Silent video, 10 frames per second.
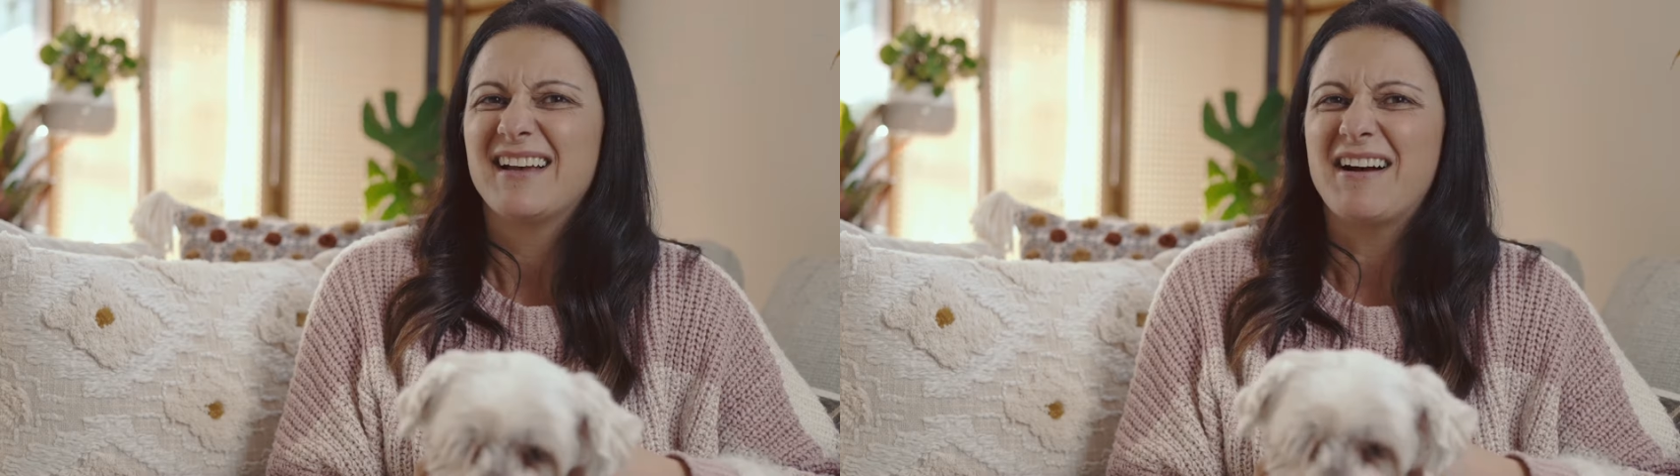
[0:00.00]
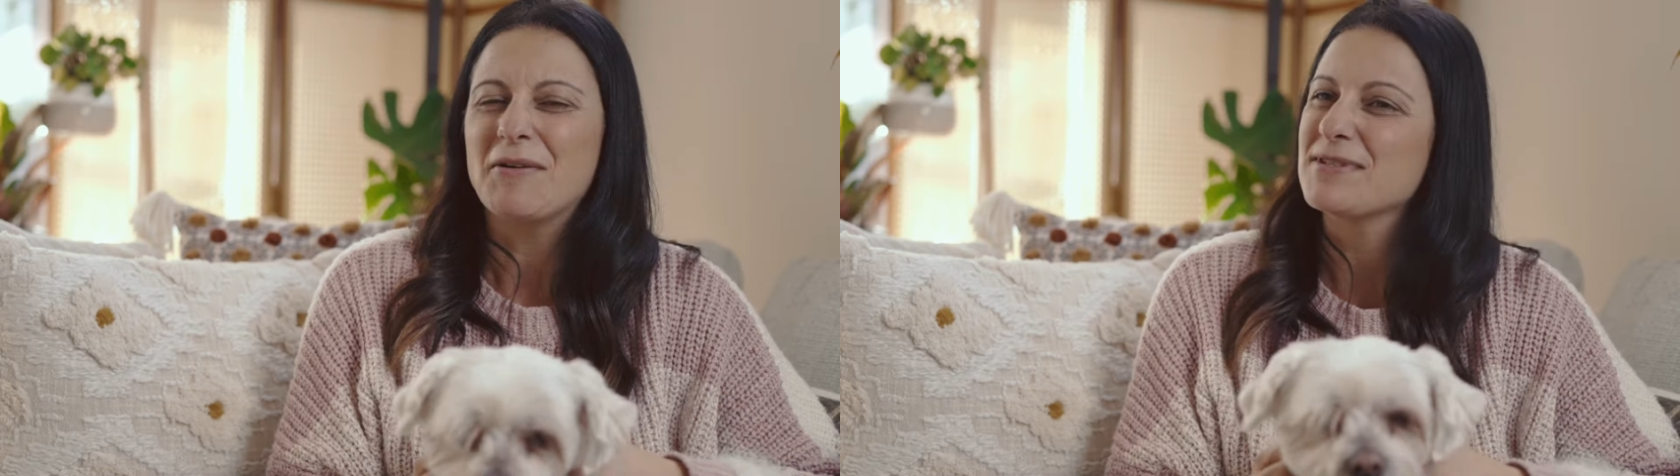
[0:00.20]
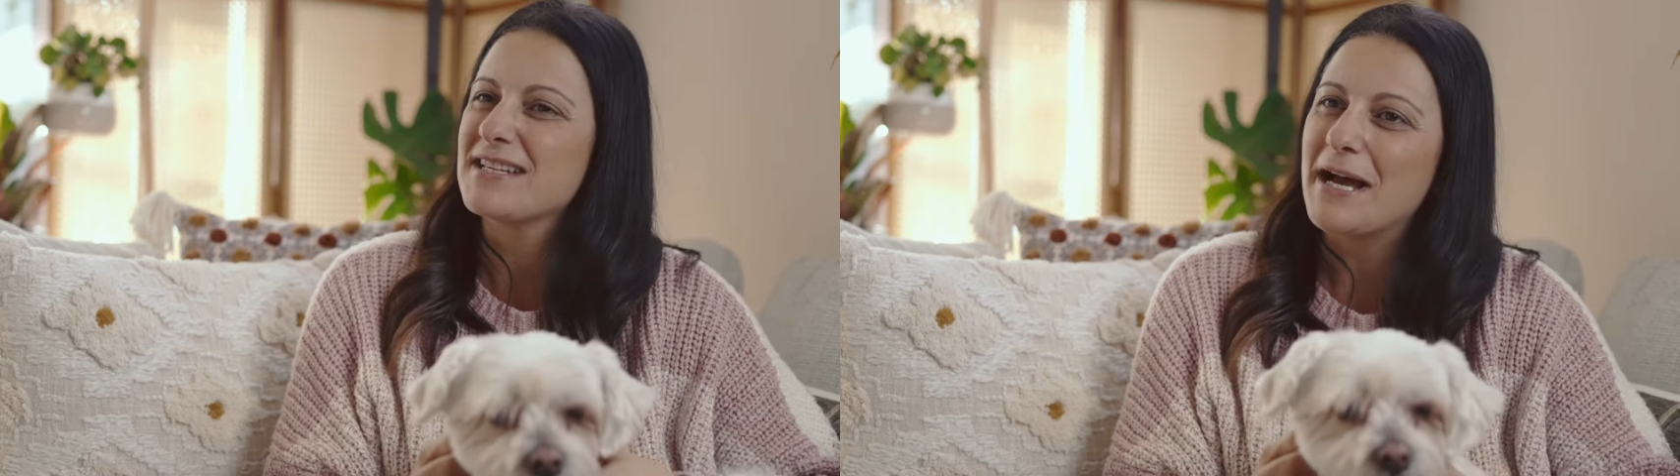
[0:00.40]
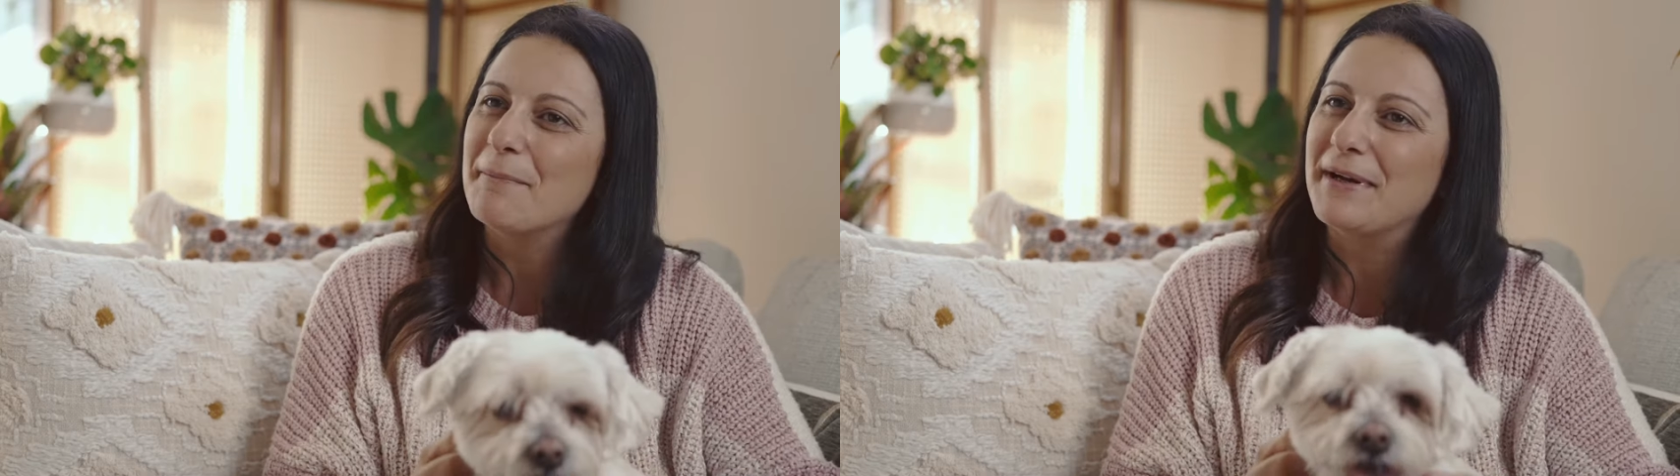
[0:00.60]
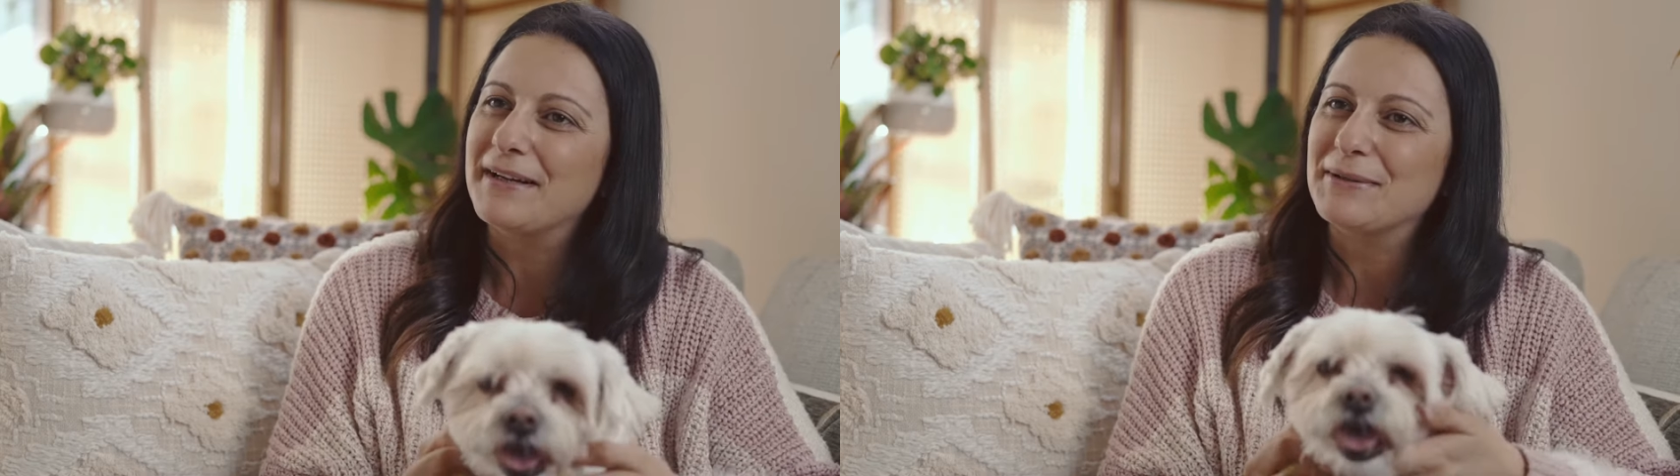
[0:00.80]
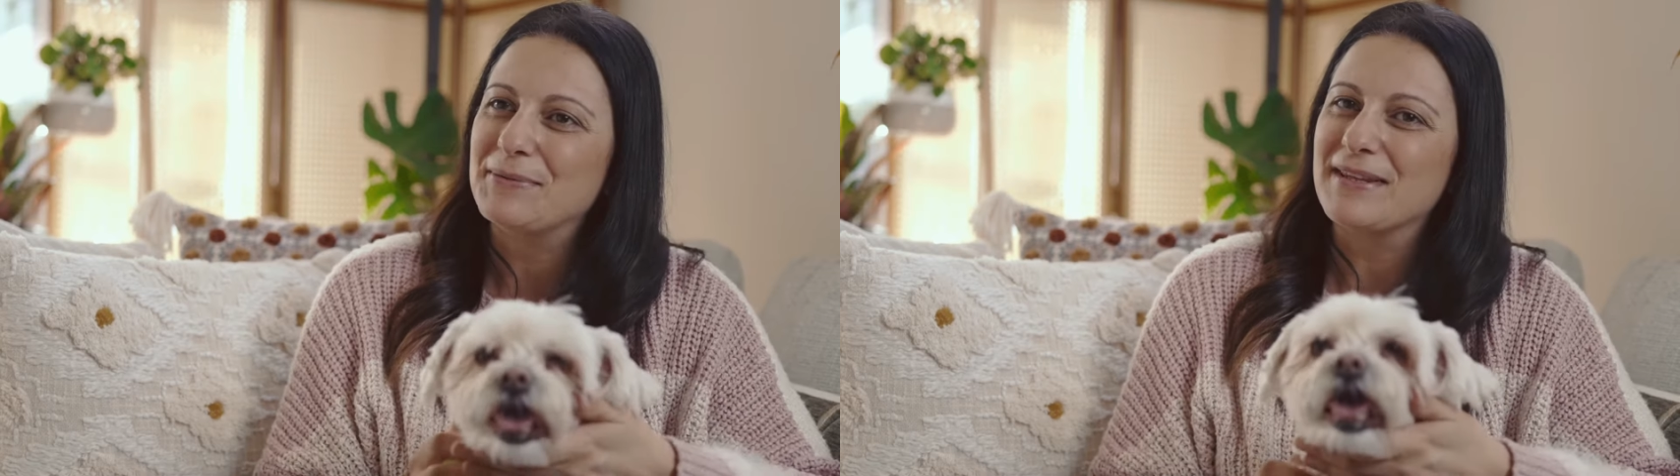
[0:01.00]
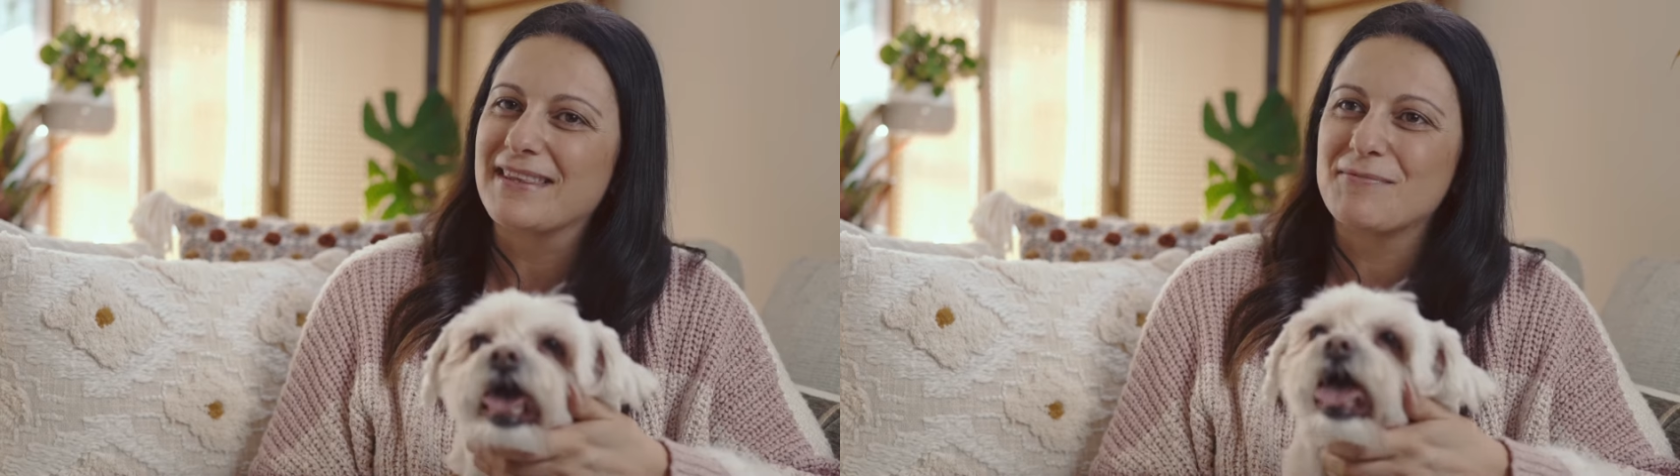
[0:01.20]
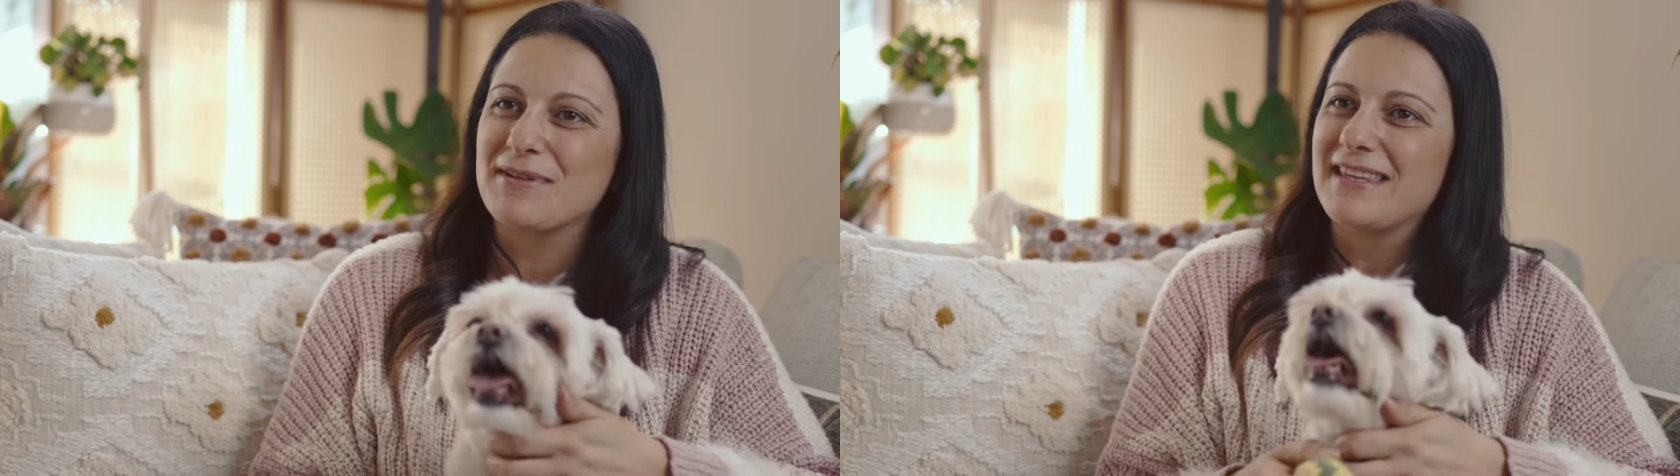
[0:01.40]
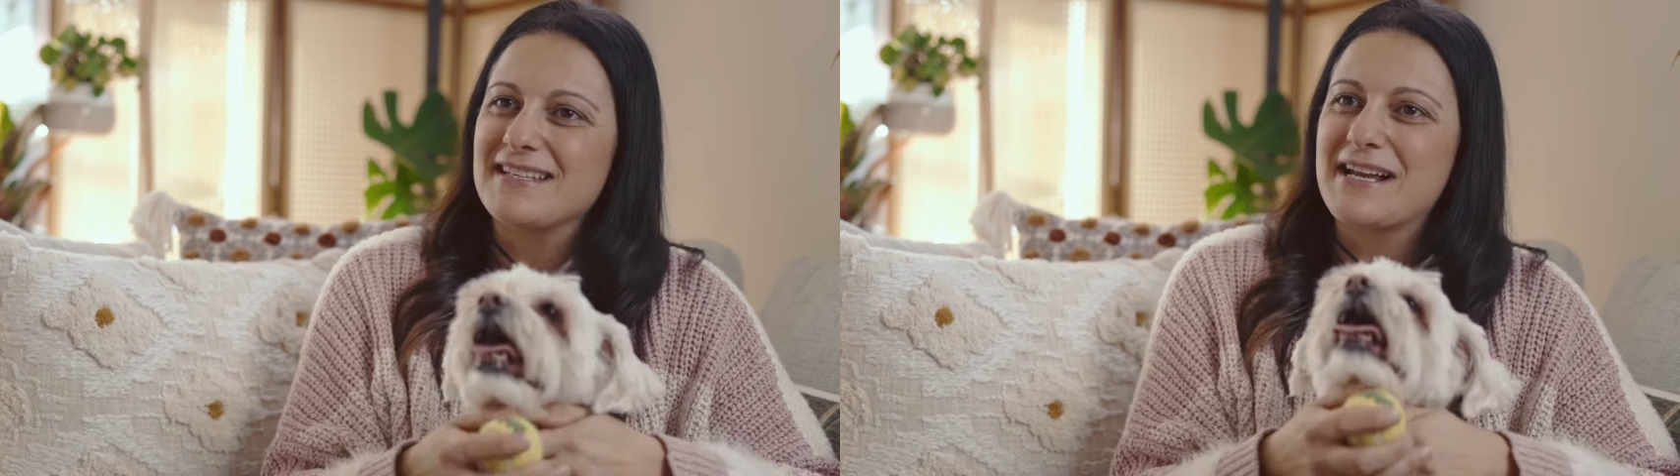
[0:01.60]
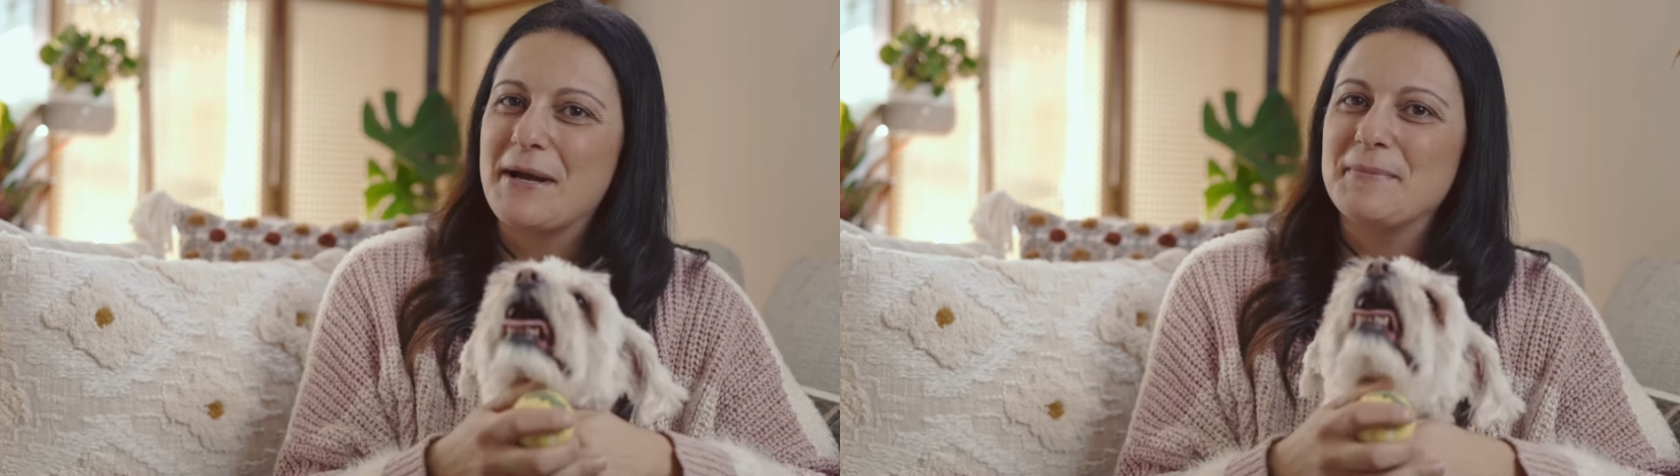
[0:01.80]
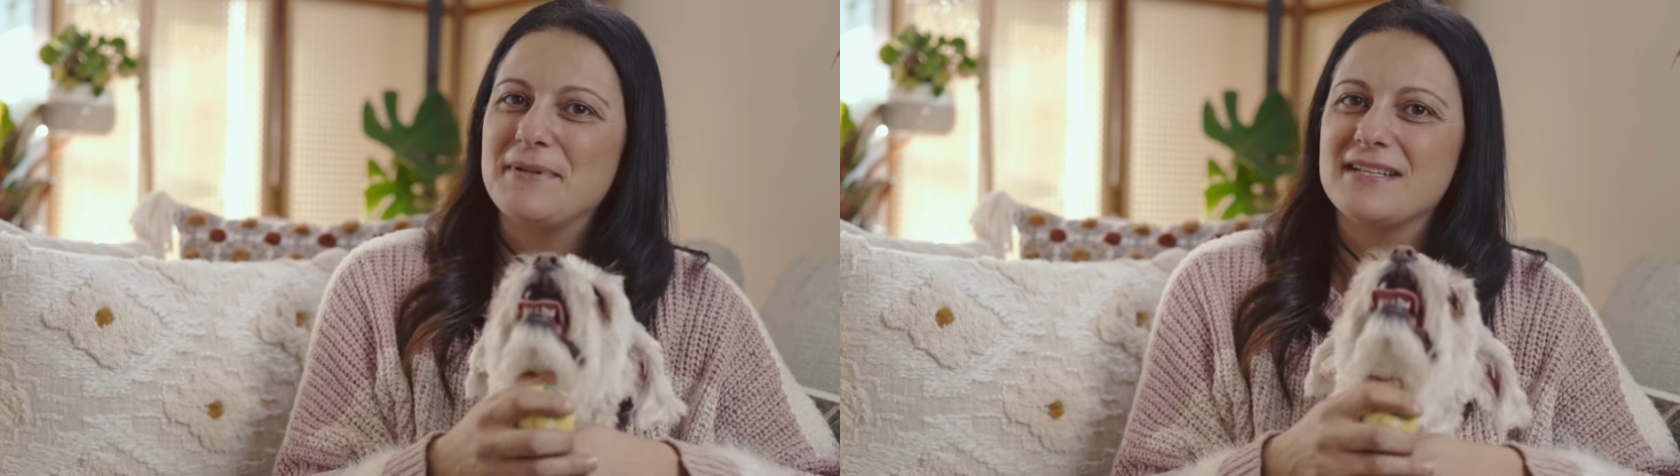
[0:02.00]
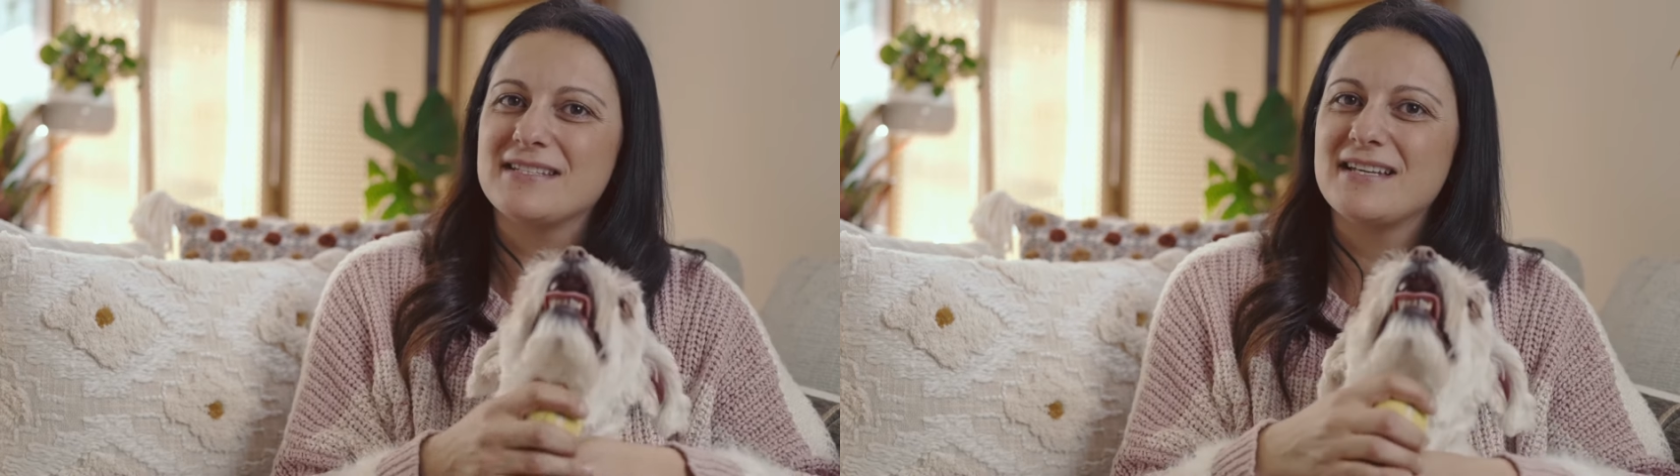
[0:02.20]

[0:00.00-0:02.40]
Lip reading: I was a number with these companies.